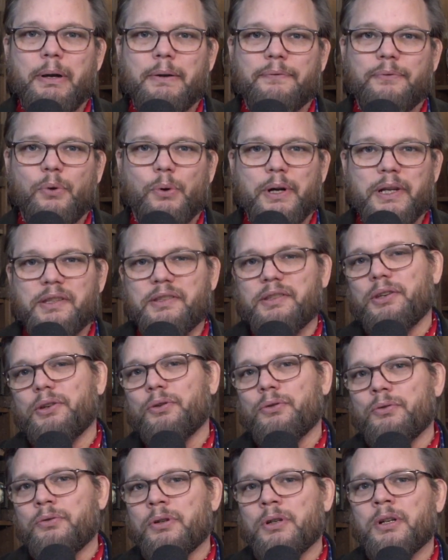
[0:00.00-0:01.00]

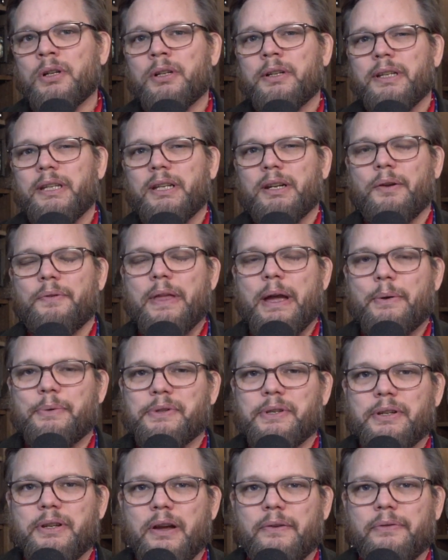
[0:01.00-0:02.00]
42, you know, that
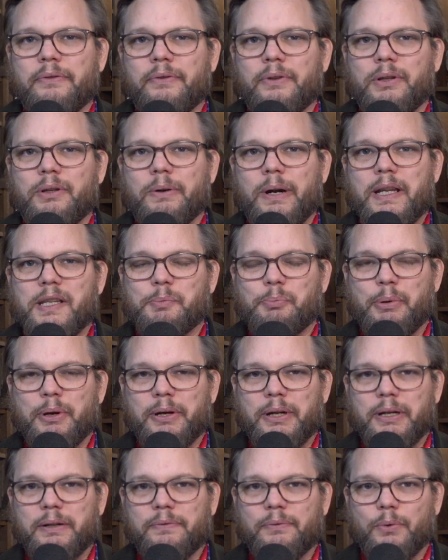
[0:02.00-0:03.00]
was enough of a grace
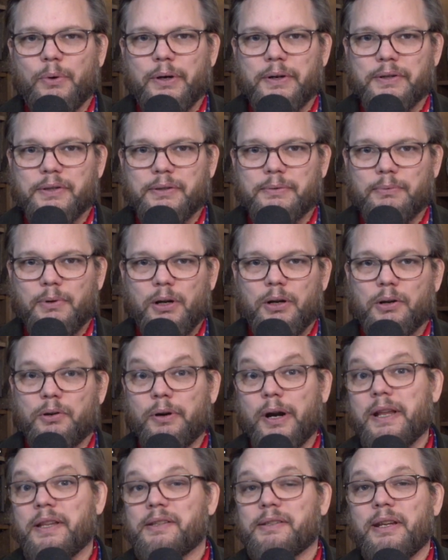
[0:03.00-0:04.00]
period for us, or a
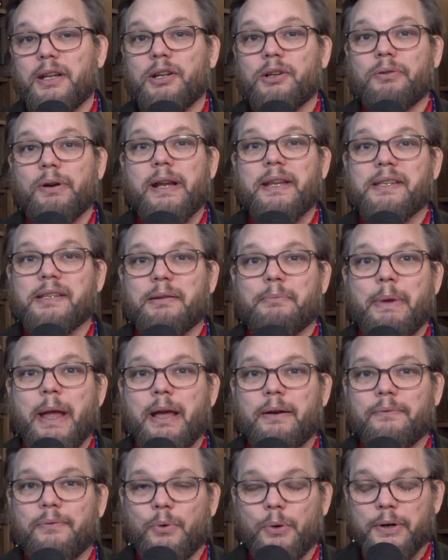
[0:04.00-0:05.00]
grace
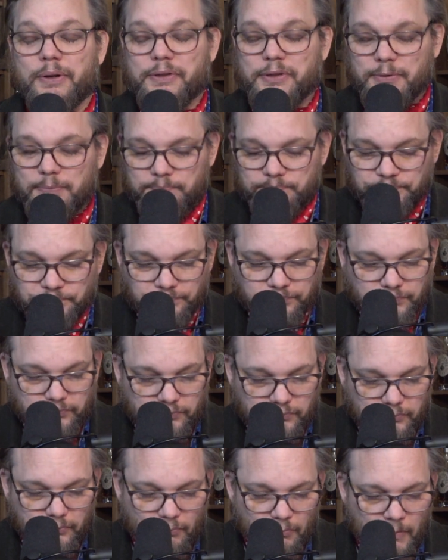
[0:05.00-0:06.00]
amount for us.
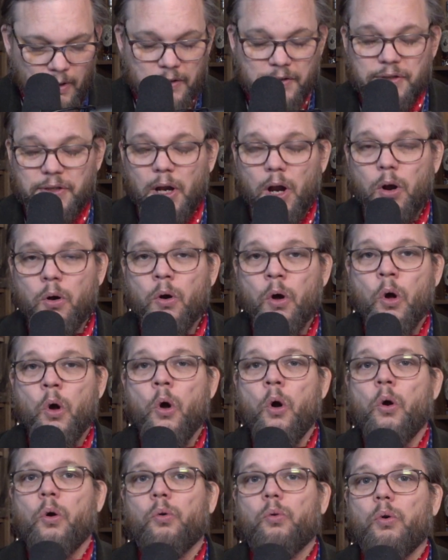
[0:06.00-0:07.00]
So
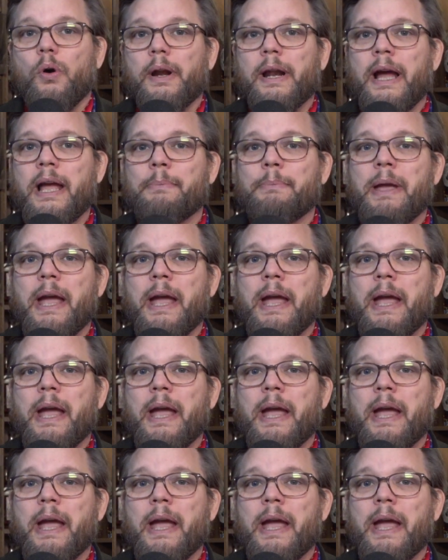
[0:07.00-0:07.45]
what I'm